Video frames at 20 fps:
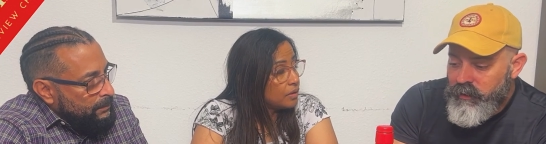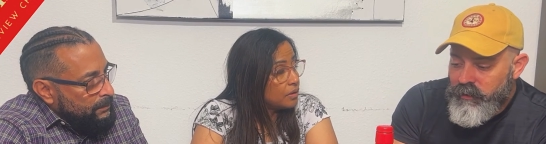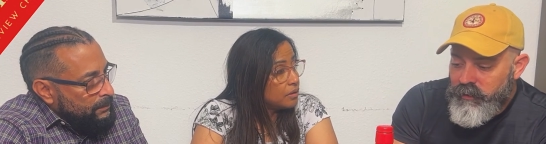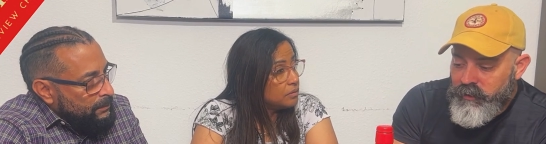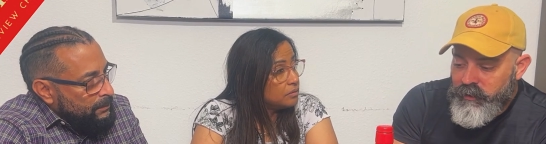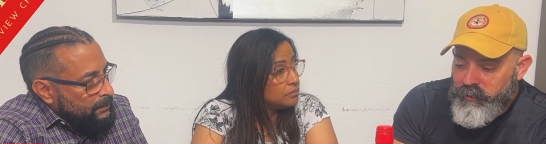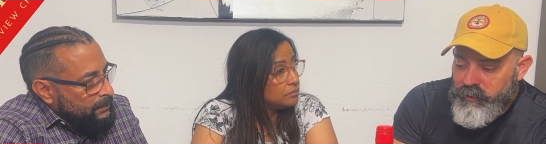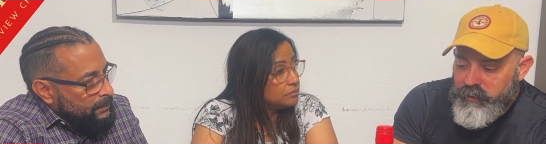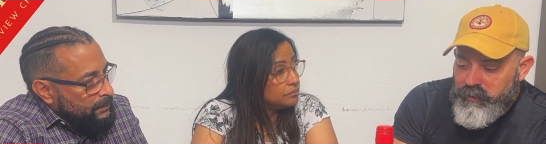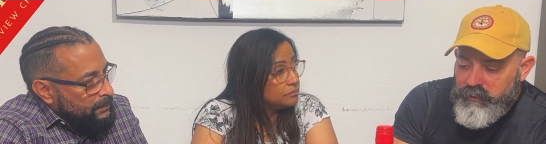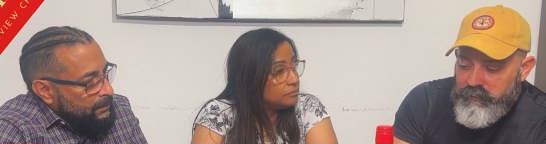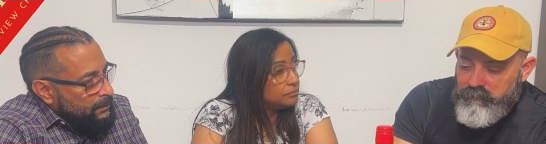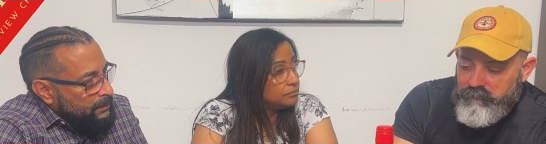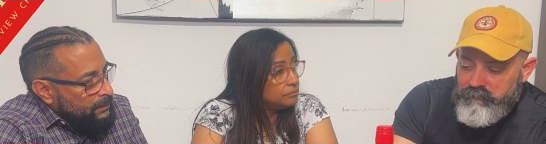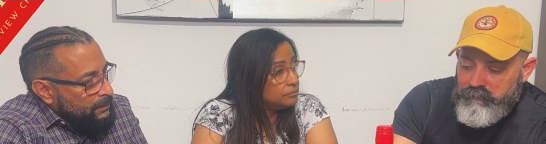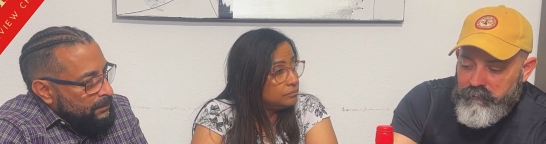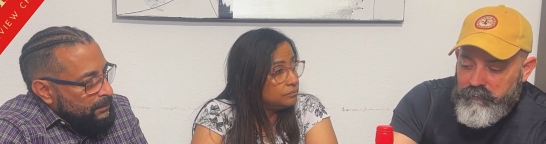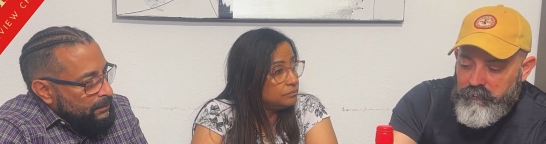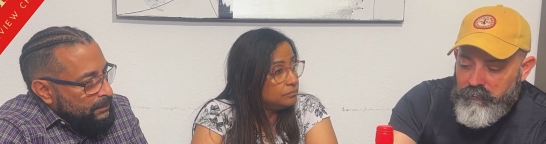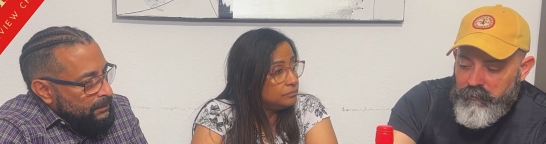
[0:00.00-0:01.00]
Speaker 1: good
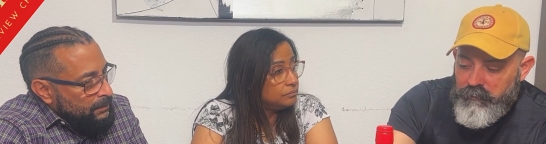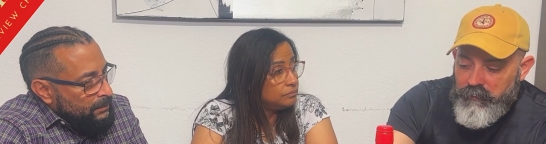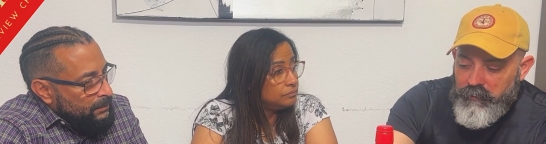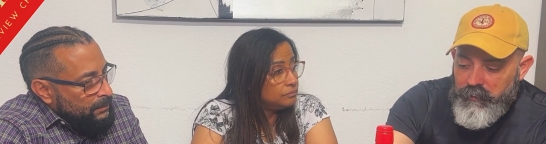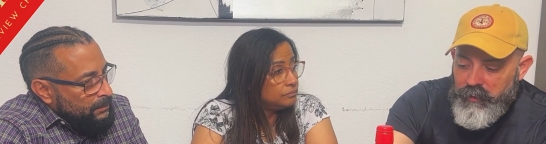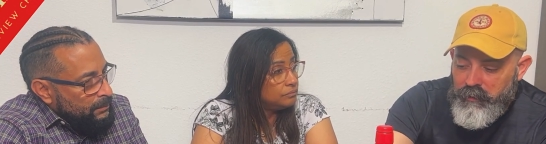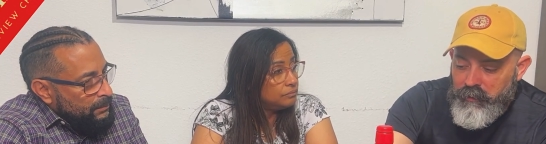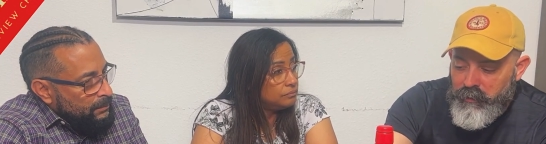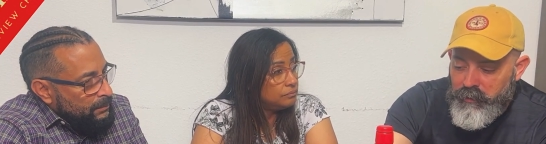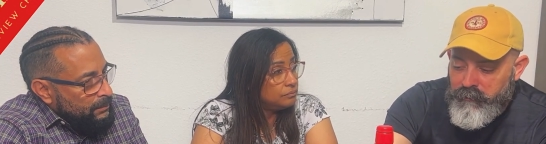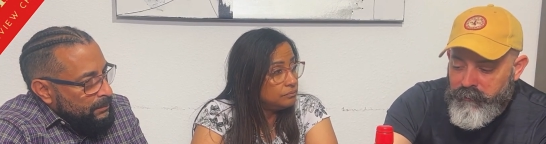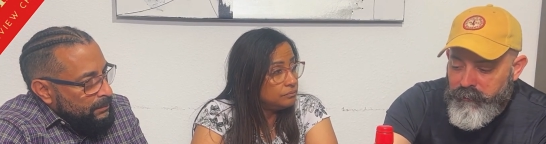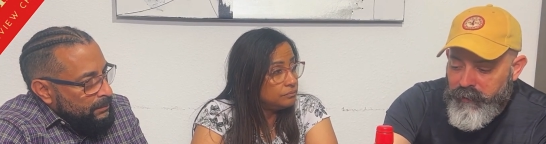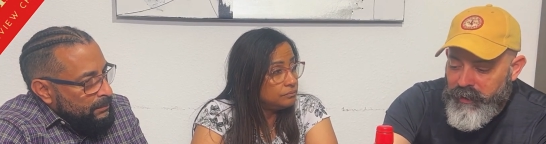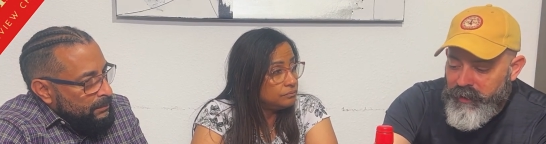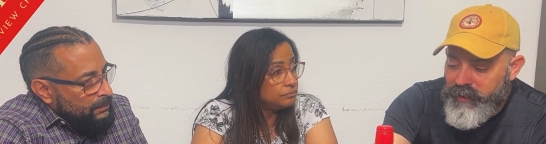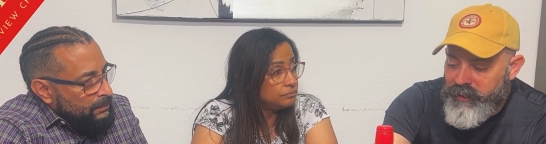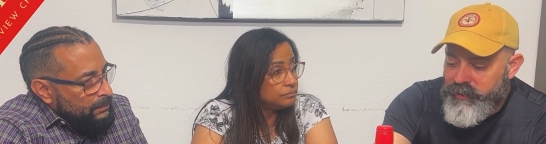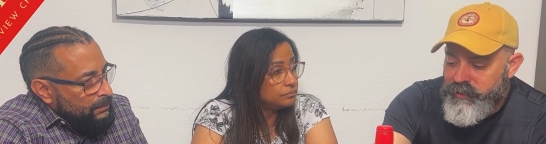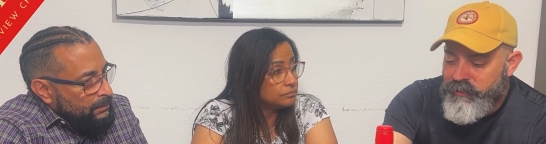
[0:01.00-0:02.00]
good
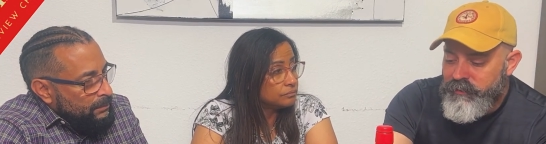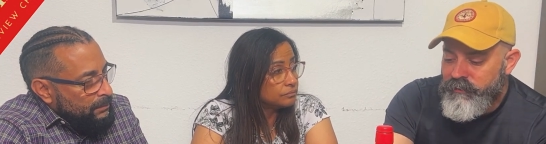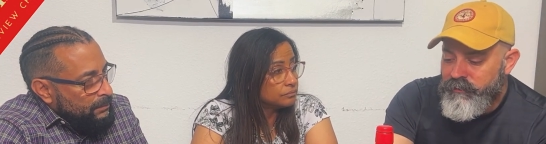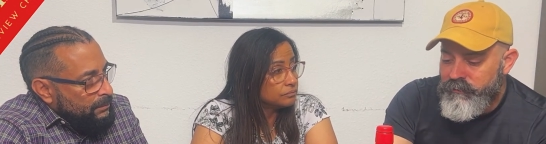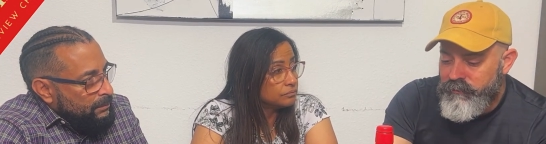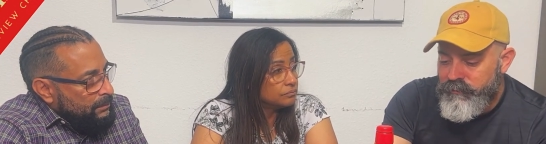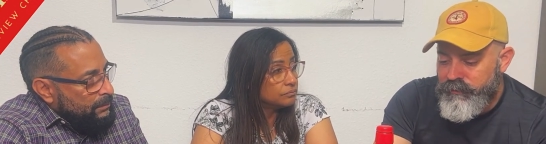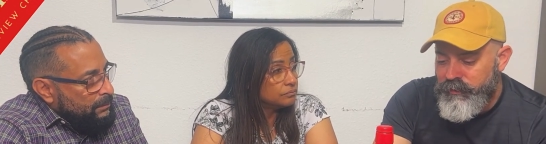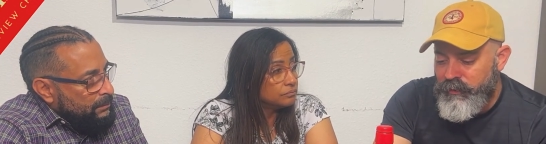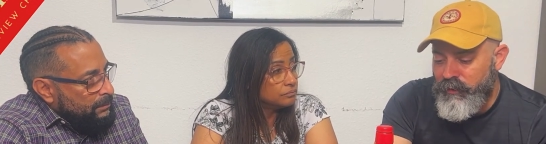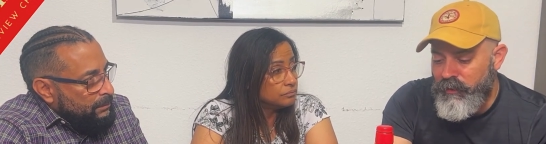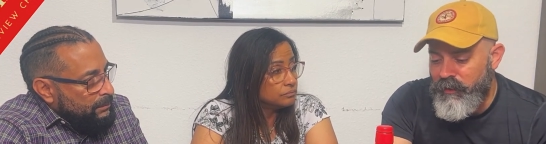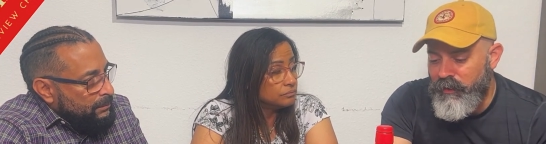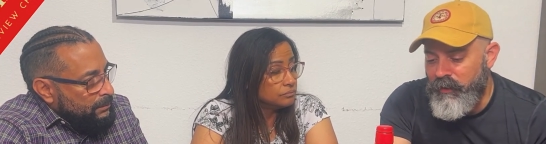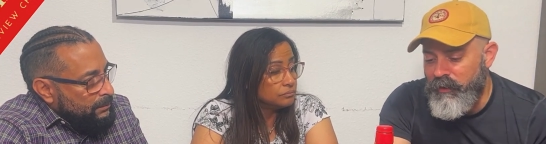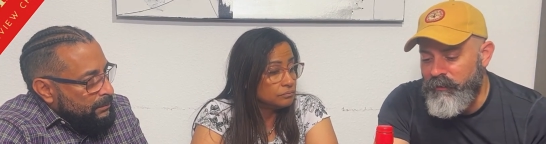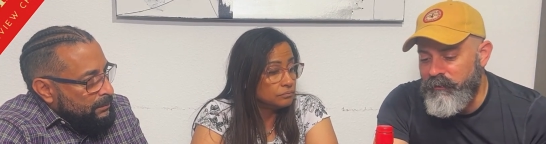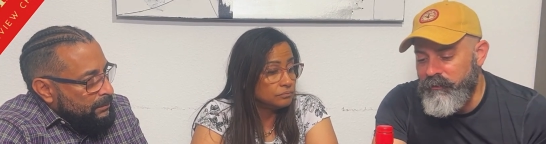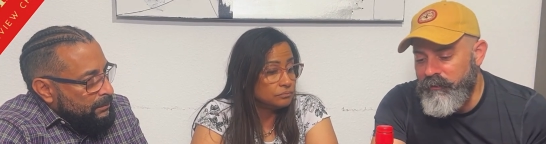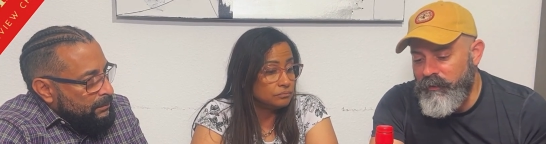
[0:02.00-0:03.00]
finish,
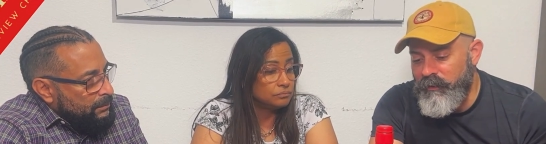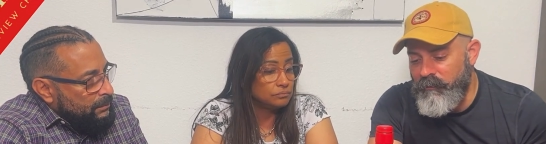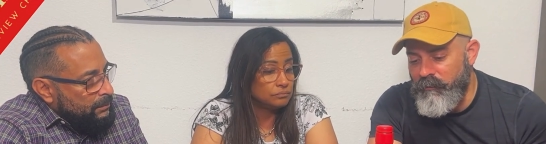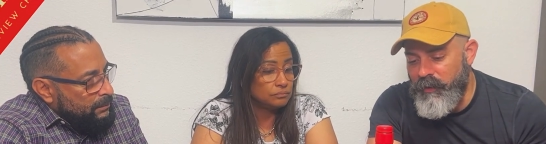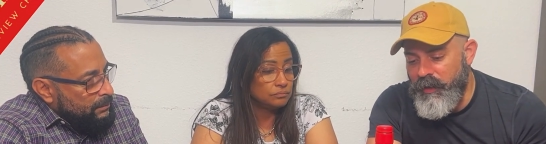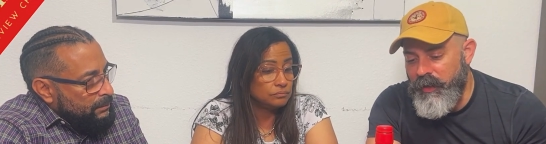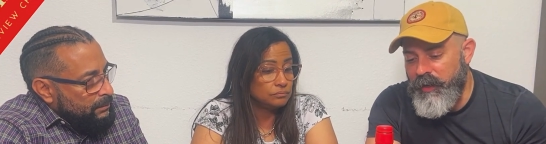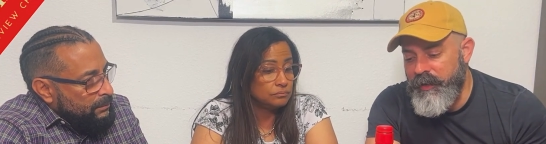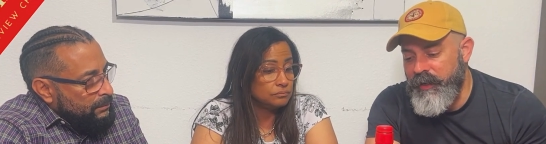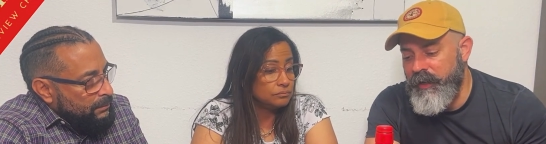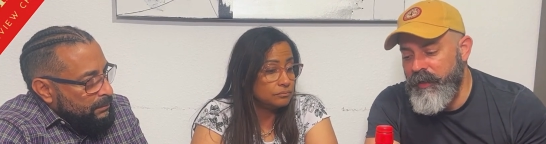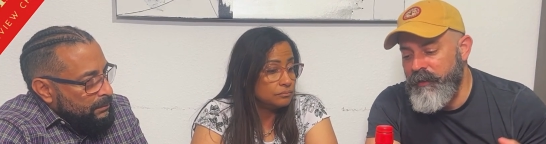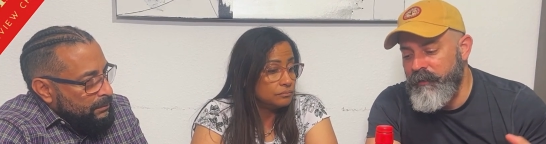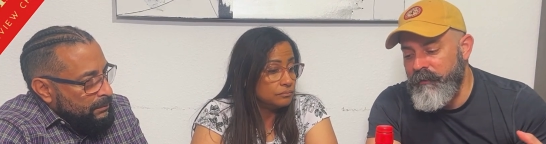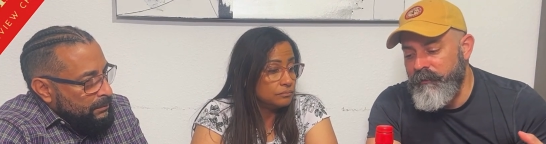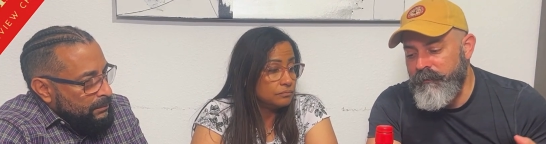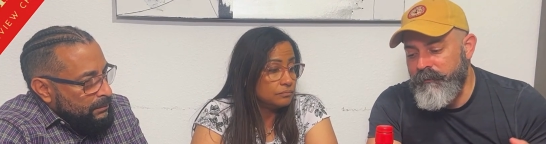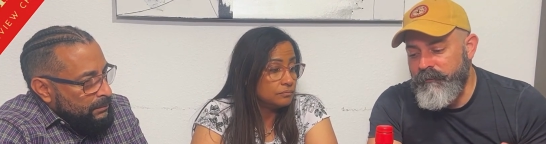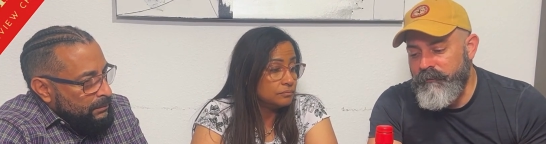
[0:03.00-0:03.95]
prolonged body.